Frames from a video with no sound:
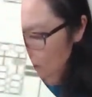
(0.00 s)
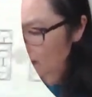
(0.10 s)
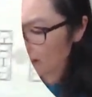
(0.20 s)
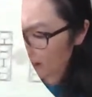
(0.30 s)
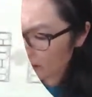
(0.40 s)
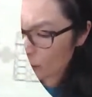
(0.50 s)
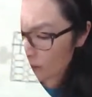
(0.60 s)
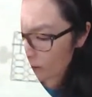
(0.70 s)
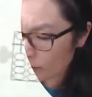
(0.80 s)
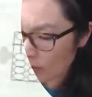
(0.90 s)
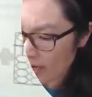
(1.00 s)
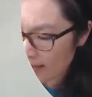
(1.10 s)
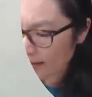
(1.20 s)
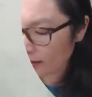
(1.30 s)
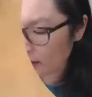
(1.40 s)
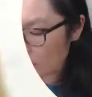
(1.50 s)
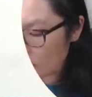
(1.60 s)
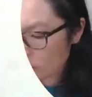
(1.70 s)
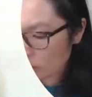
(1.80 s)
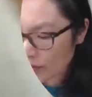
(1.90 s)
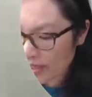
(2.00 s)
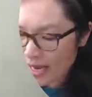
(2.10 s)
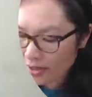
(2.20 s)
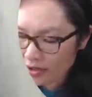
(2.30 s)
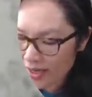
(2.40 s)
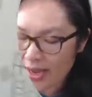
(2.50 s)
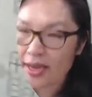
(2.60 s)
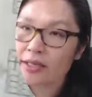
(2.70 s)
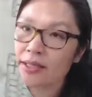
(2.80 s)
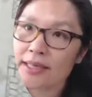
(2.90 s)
And again, more adding. So we actually add